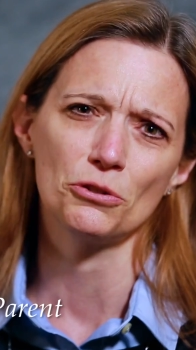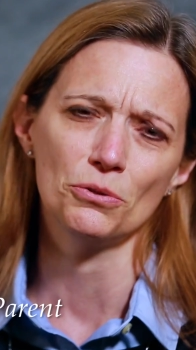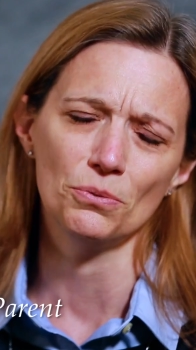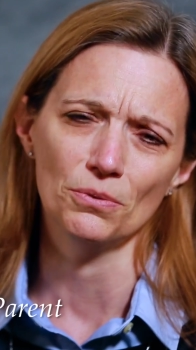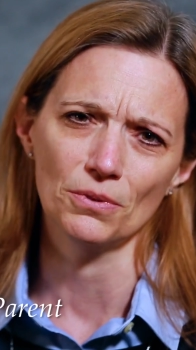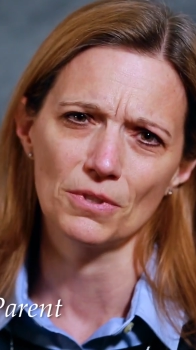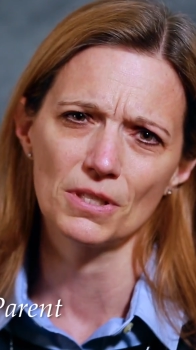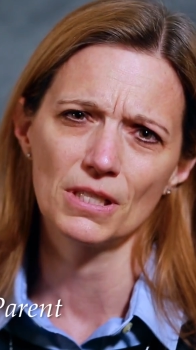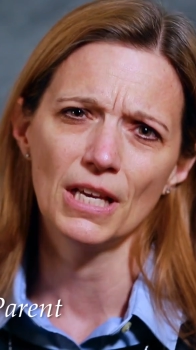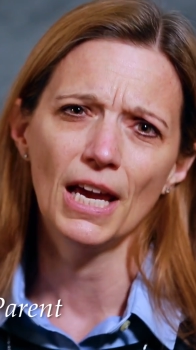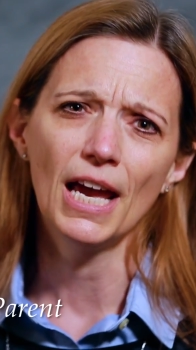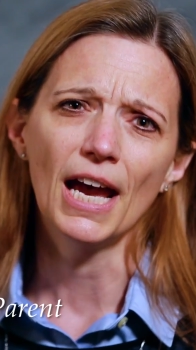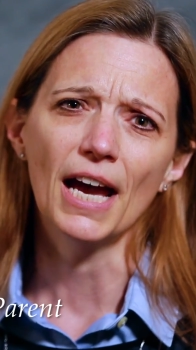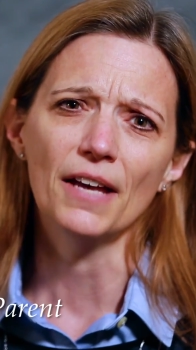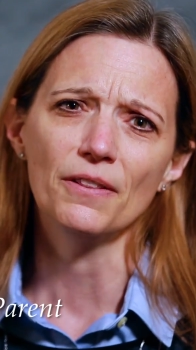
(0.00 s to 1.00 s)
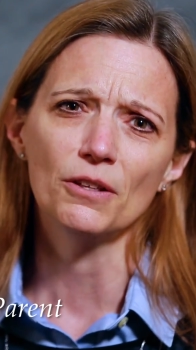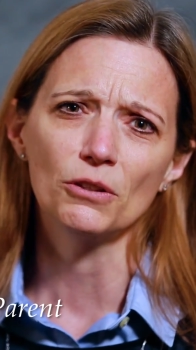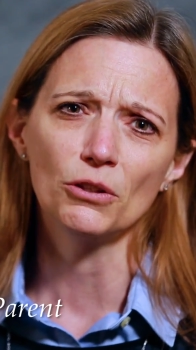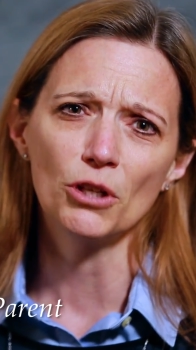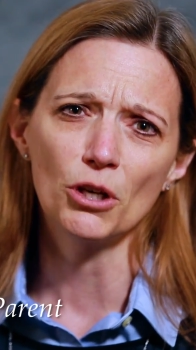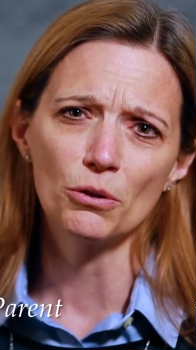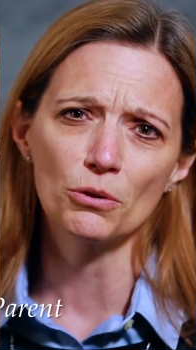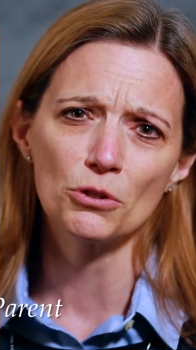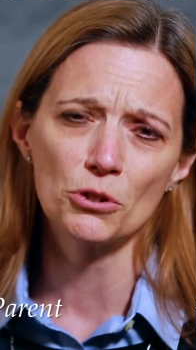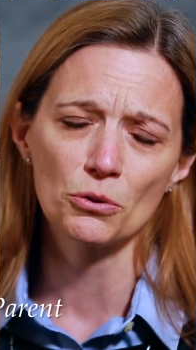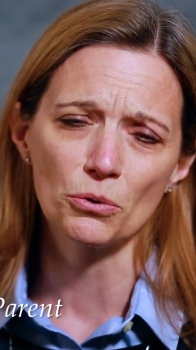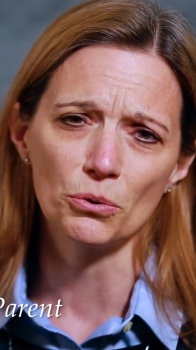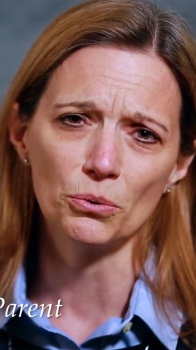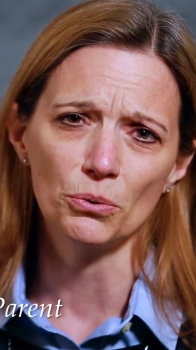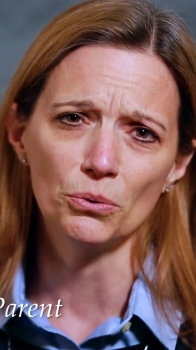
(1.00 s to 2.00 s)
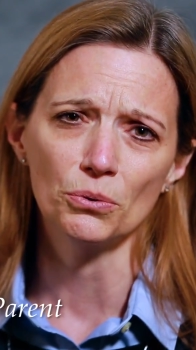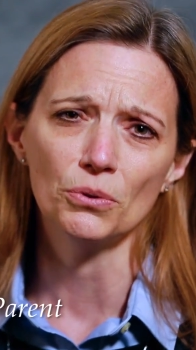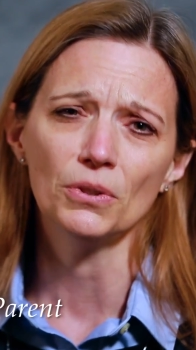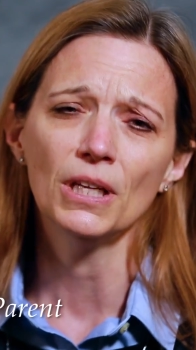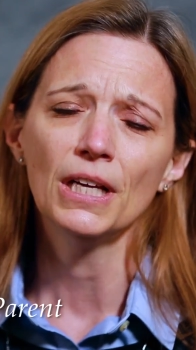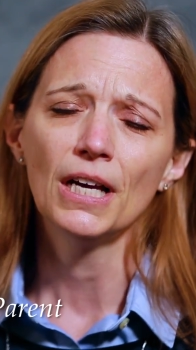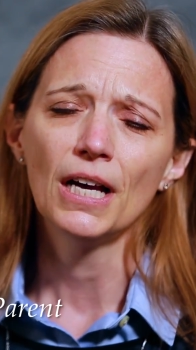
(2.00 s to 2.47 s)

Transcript: students. And the lower school